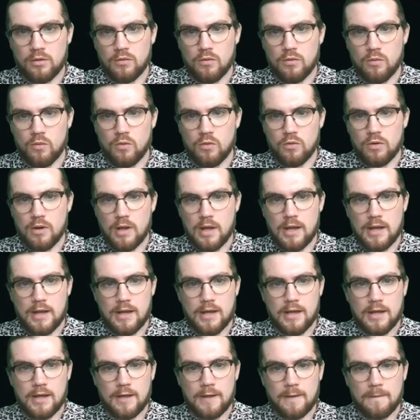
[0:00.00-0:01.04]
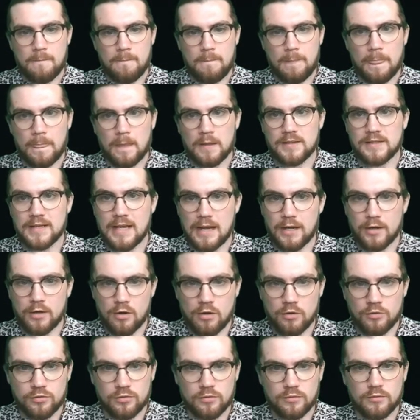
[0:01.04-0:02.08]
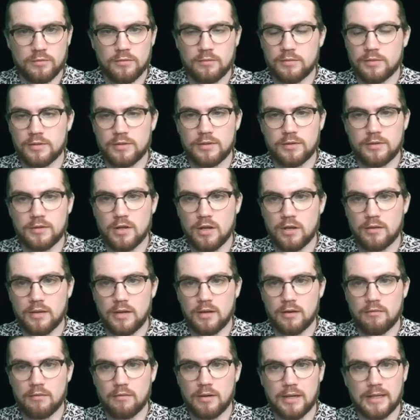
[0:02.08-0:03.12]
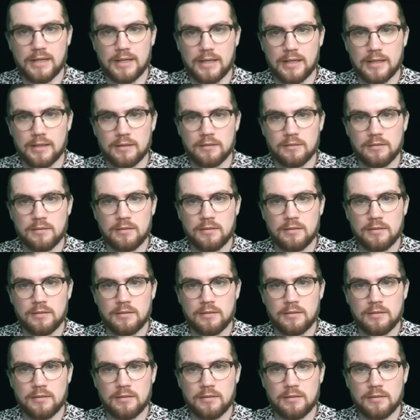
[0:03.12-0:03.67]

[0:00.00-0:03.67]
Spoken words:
or Skeleton Archer. It's not that great again.